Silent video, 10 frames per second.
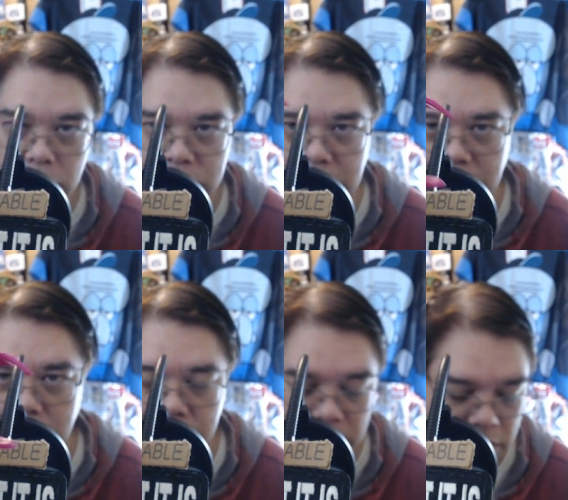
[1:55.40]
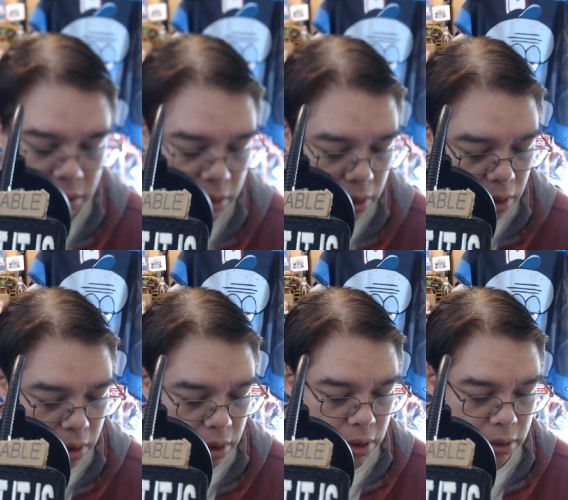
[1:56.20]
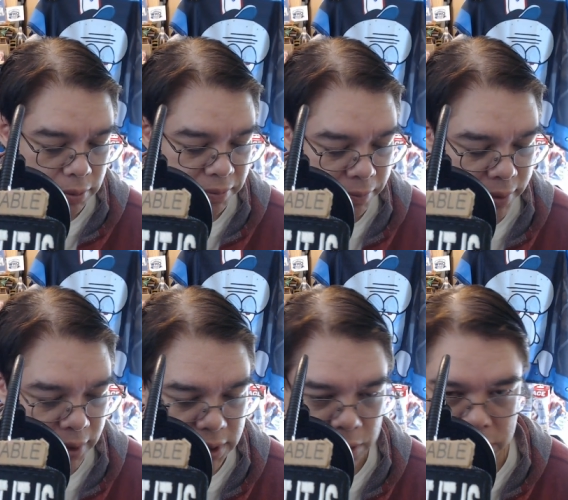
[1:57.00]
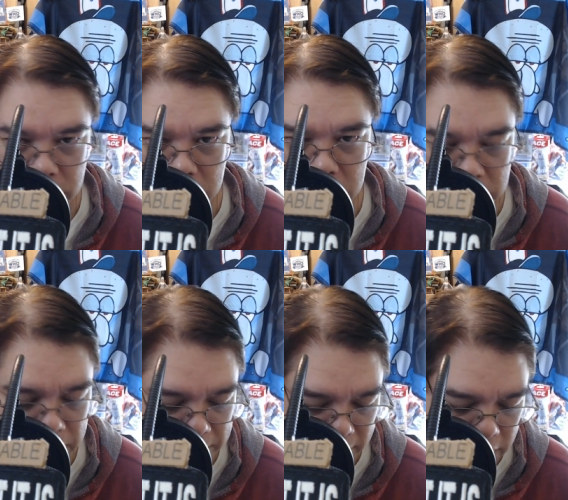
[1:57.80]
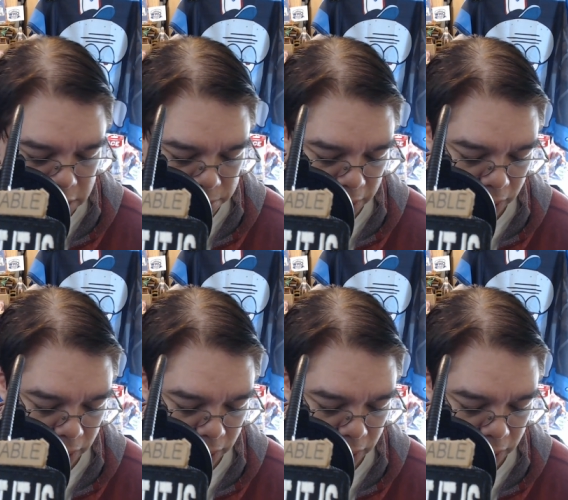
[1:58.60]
I don't need because I want to make my custom that way.